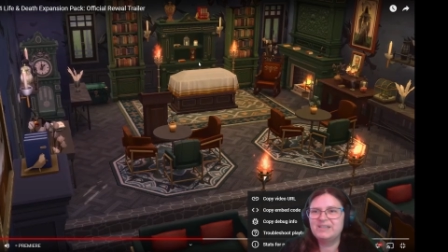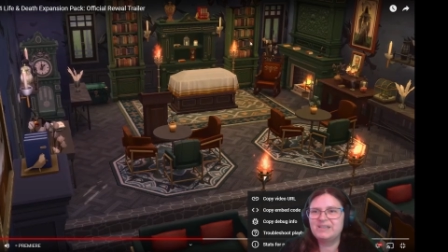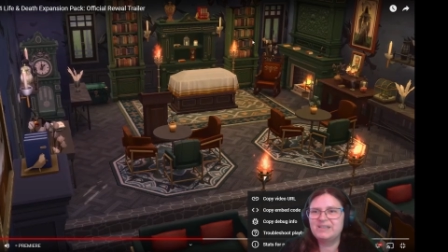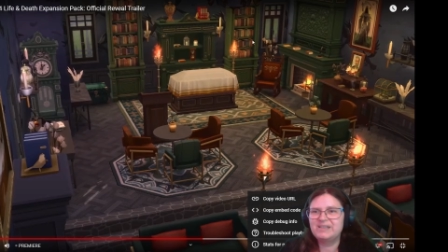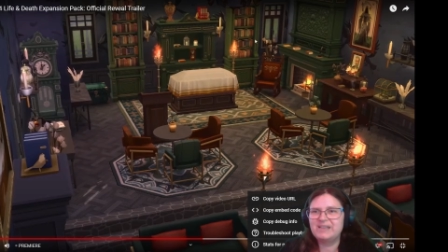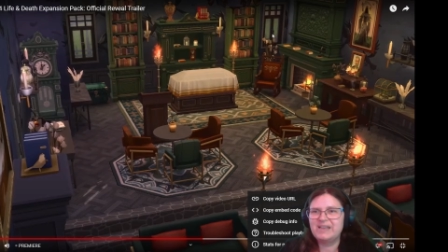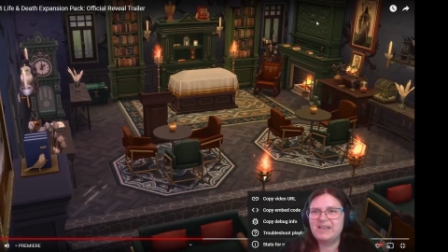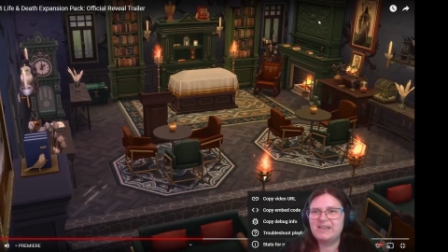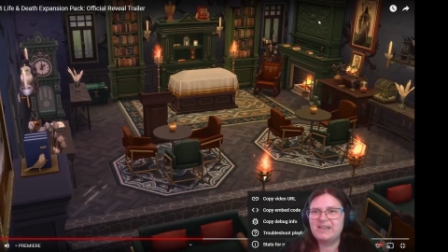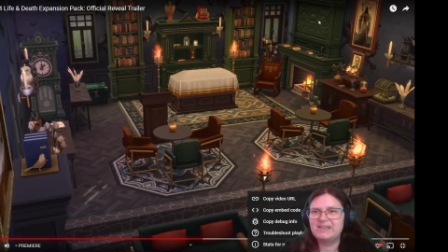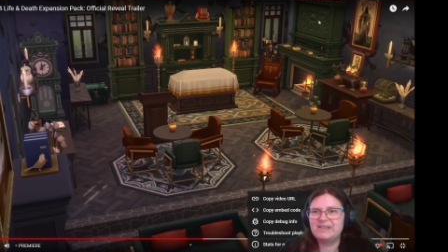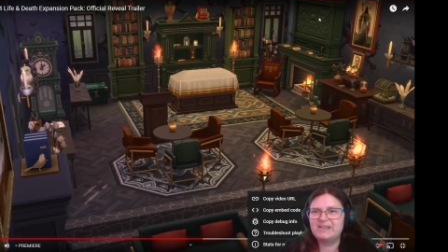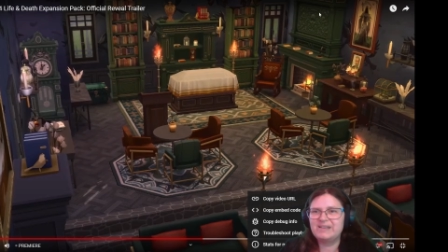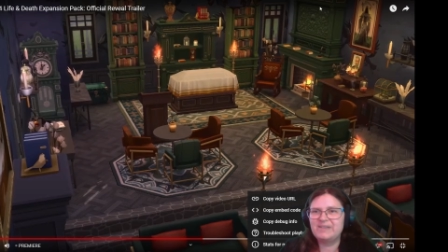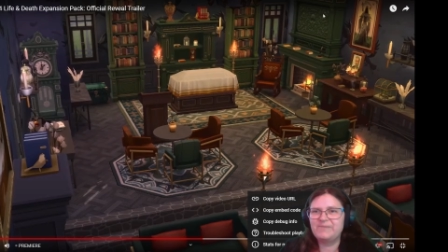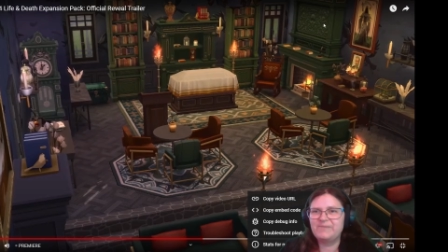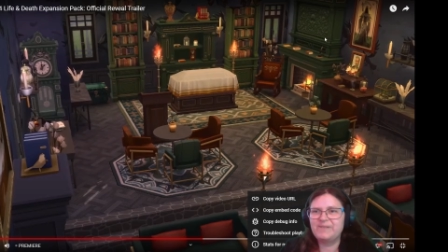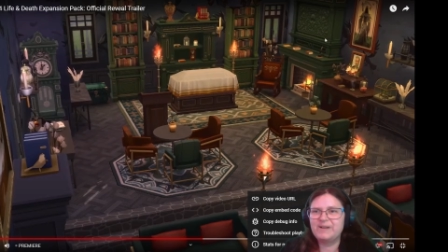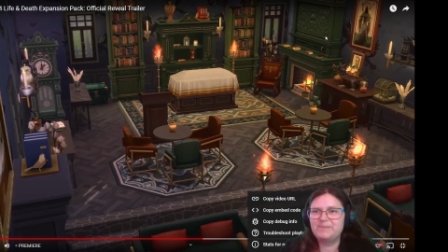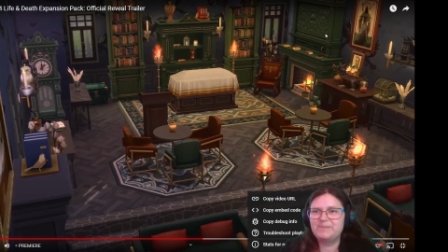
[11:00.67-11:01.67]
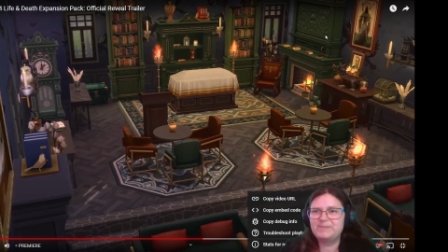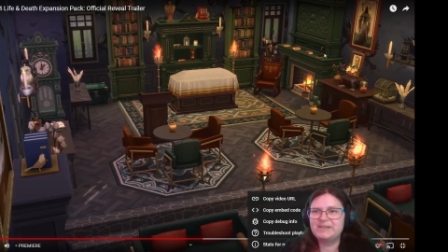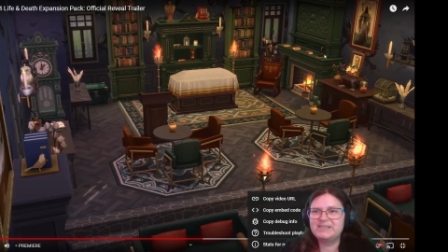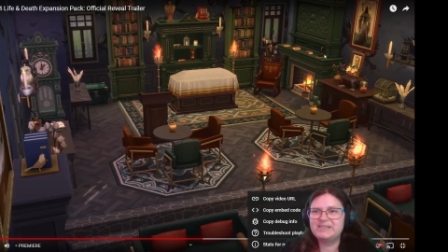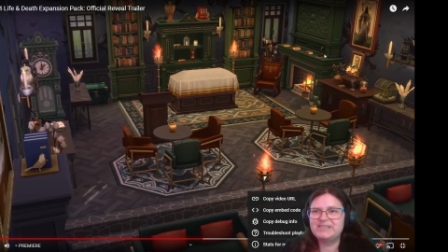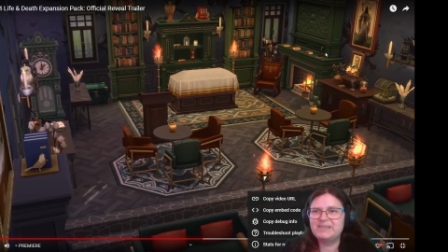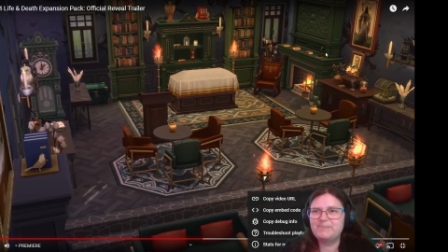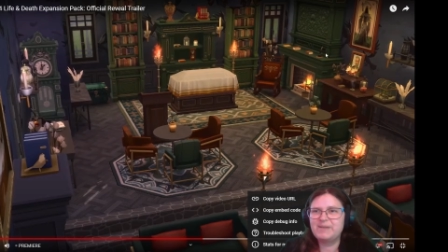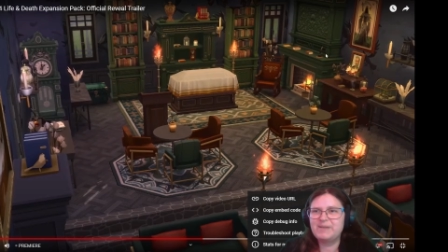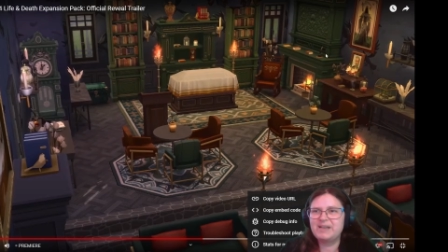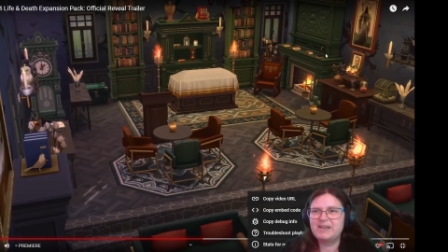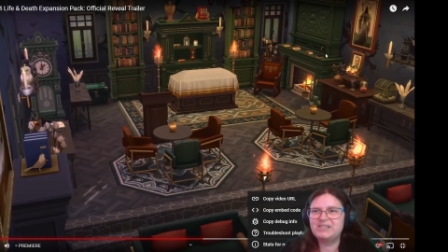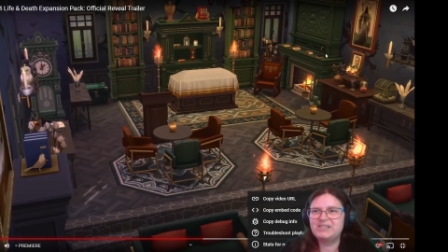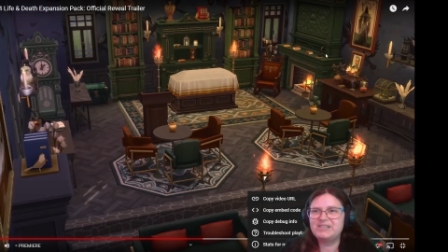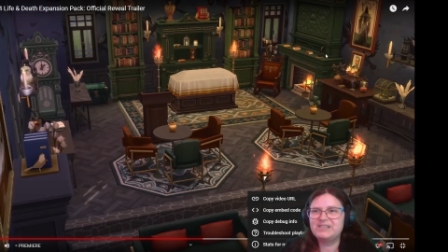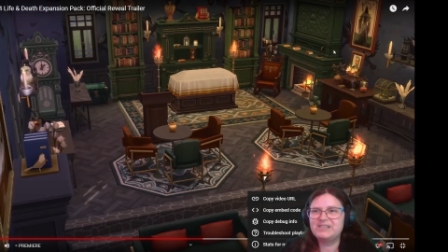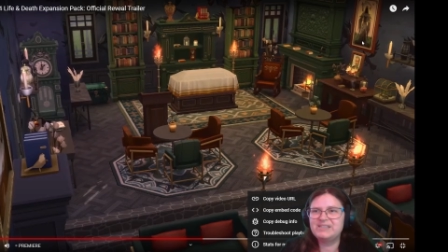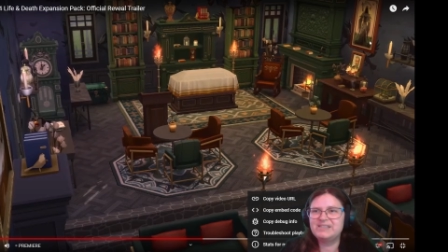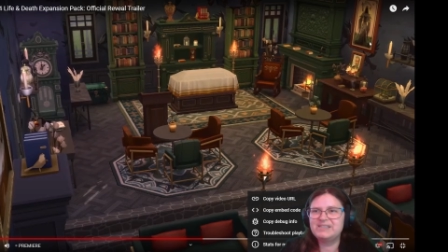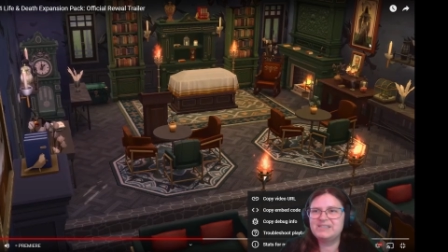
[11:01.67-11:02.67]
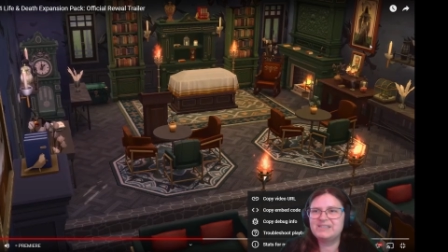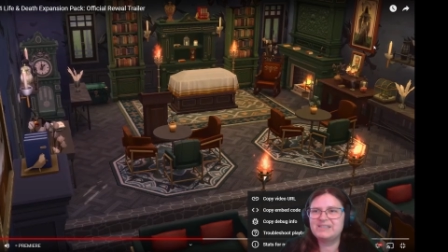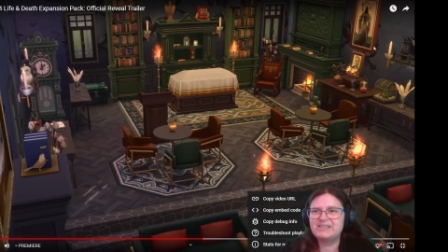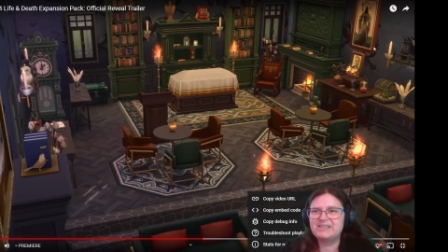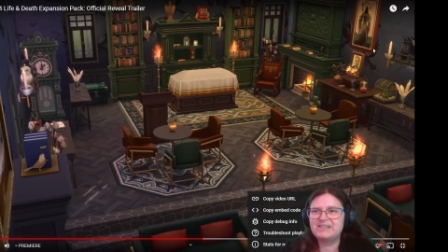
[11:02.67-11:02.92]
and fireplace that matches